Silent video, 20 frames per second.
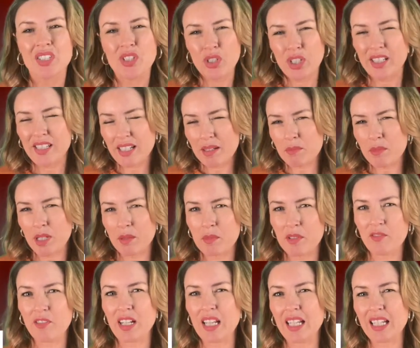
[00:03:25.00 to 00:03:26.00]
Do you sometimes
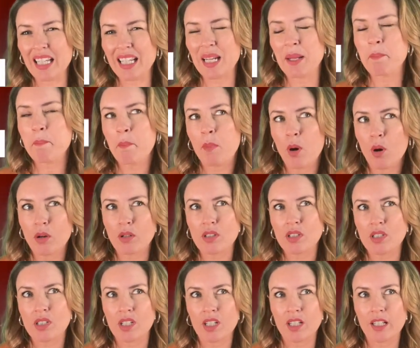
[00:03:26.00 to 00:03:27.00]
feel like an
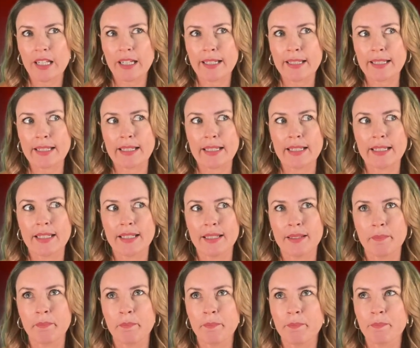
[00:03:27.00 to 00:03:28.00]
imposter, like
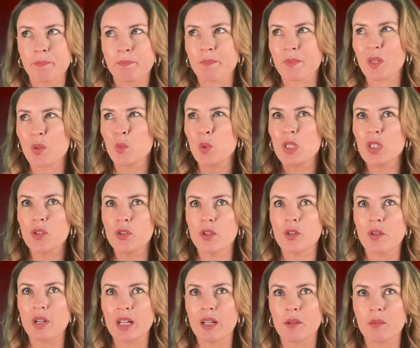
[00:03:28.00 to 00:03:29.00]
when you're
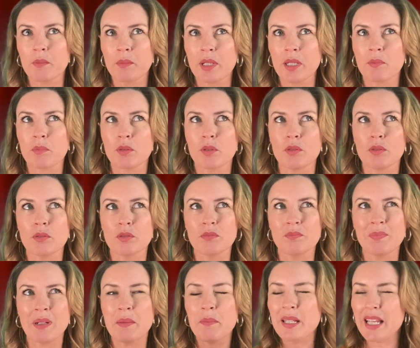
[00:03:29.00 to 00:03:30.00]
around people,
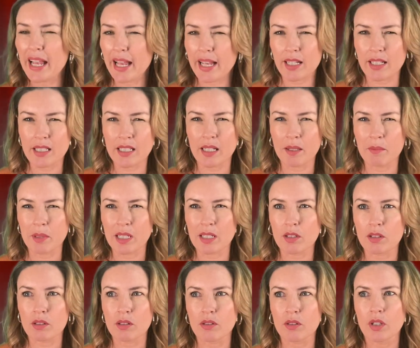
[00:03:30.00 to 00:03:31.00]
maybe academics,
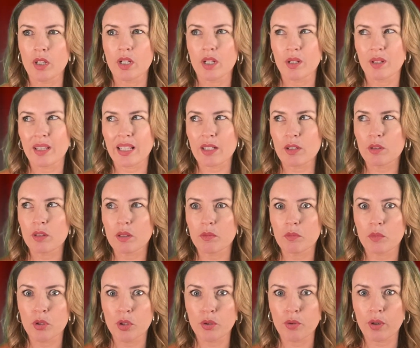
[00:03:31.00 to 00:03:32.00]
they call
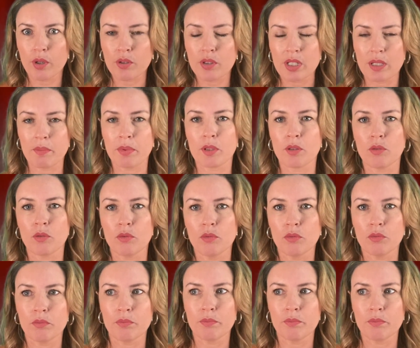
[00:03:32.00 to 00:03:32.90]
them neurotypical